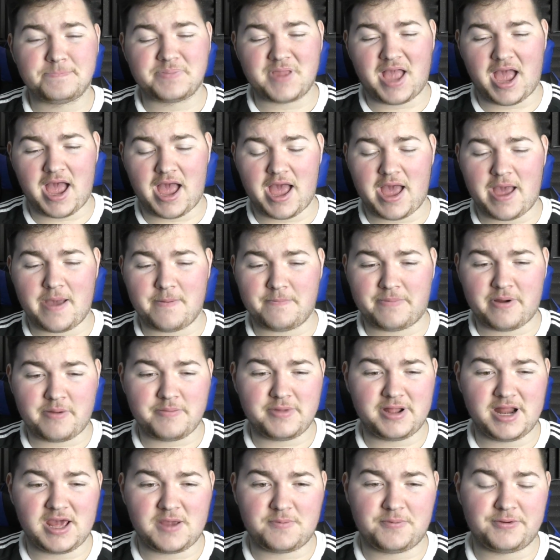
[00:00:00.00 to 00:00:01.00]

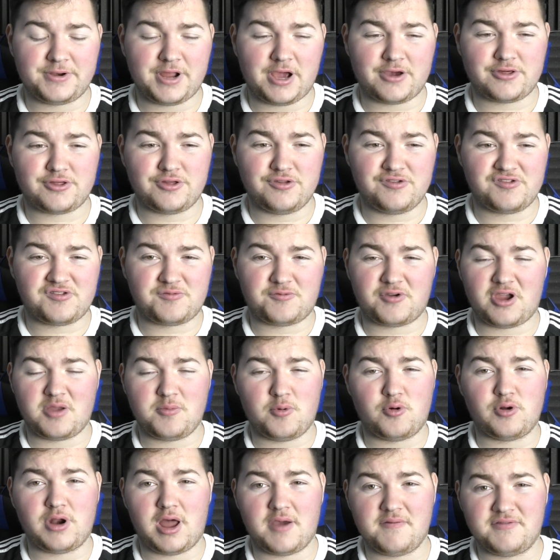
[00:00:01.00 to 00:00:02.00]
Premier League productions stream
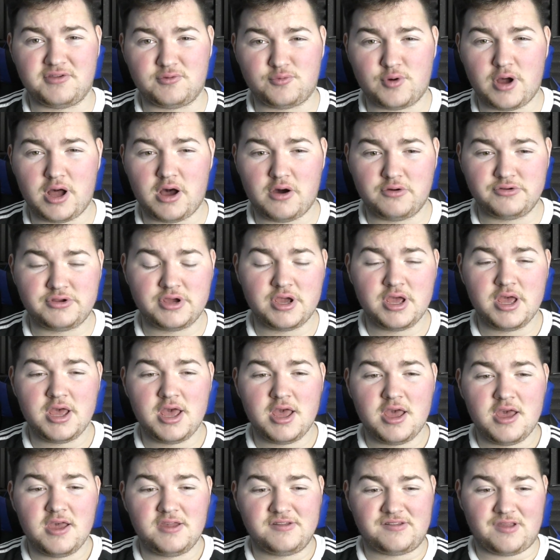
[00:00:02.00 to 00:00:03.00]
all over the world,
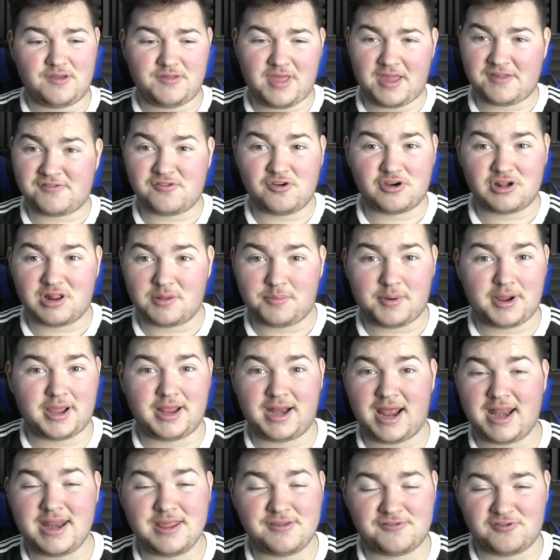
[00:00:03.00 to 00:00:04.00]
so that's not going to bring in
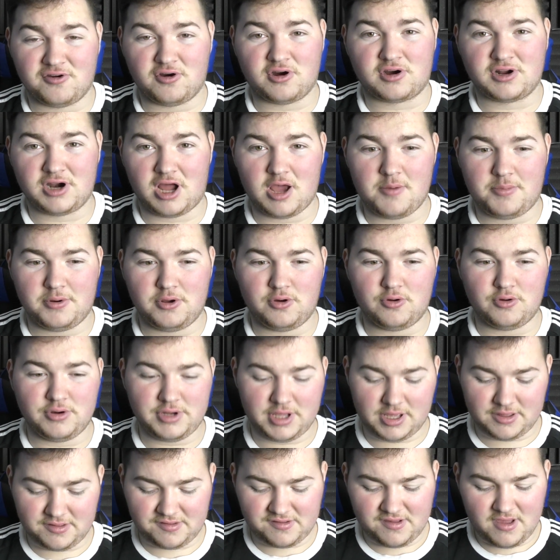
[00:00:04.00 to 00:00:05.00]
any sort of global
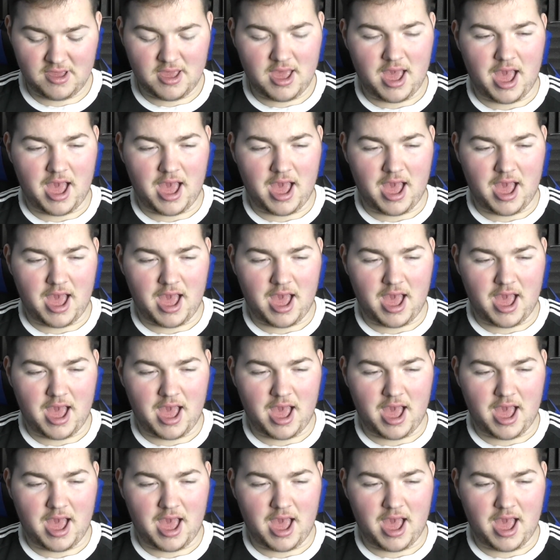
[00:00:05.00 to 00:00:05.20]
audience.